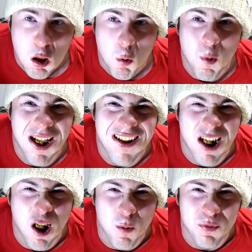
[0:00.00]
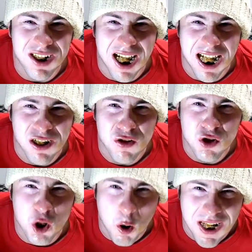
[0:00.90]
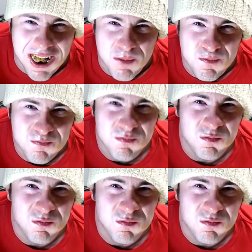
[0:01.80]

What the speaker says: Well, I hope you guys enjoyed.